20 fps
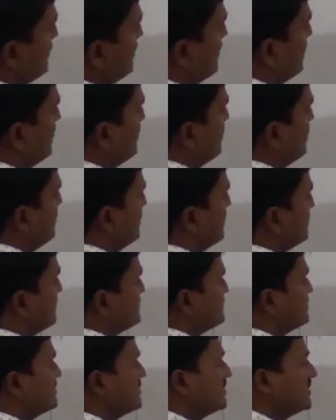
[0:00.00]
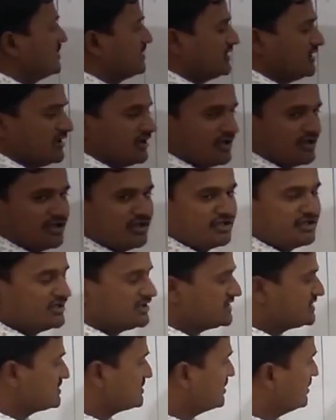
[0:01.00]
and here it is again
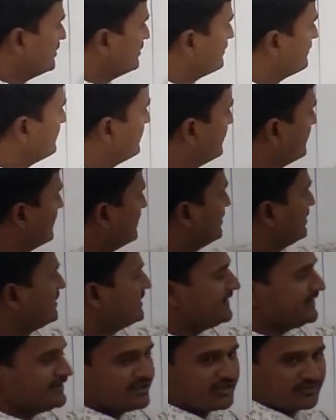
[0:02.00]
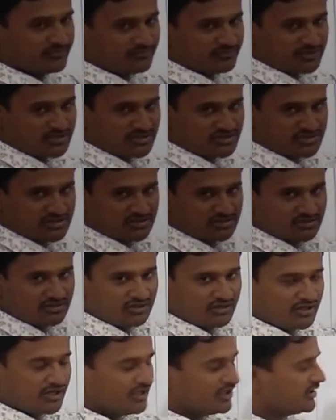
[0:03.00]
it is a linear function,
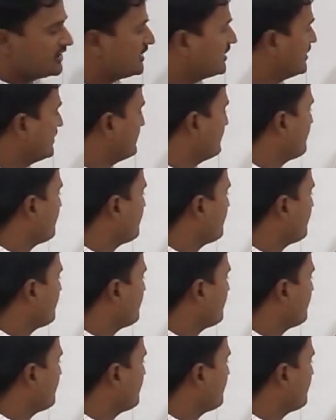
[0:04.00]
okay, right?